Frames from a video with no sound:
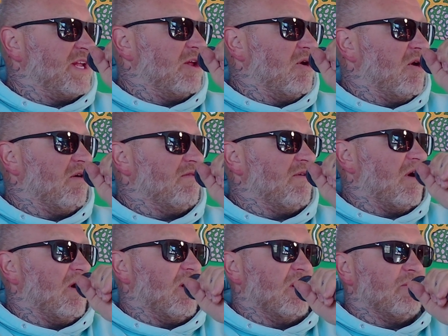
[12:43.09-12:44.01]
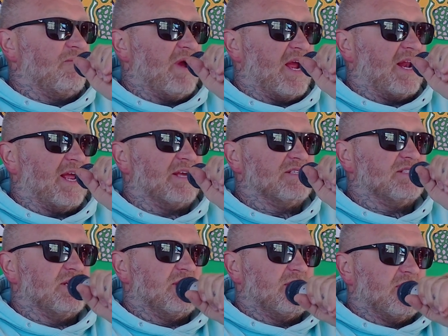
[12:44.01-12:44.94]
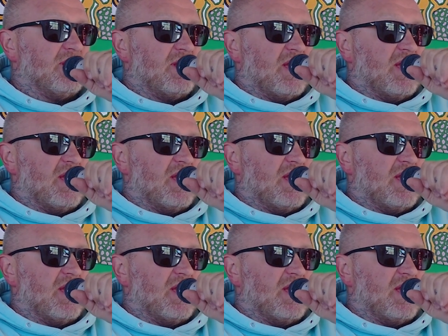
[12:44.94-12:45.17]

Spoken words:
seen in all of our paintings,